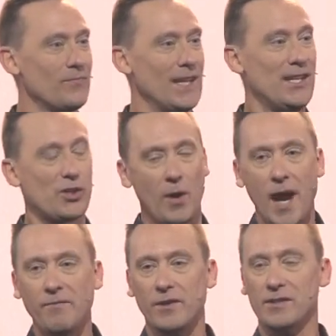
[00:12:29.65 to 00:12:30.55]
He's
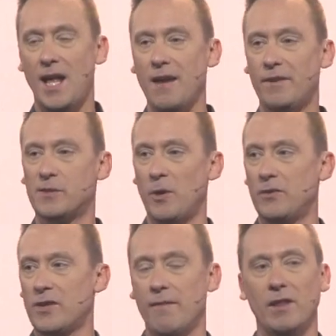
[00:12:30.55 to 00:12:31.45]
crying for his life, and his
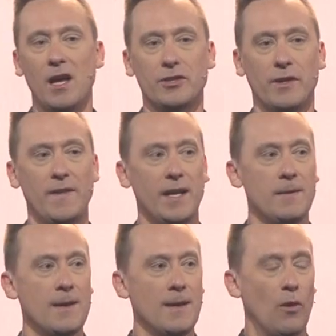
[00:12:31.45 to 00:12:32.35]
brothers have lunch, and
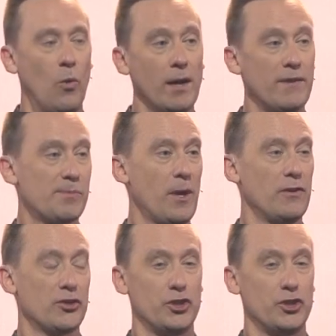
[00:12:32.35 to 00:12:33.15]
then one of his brothers,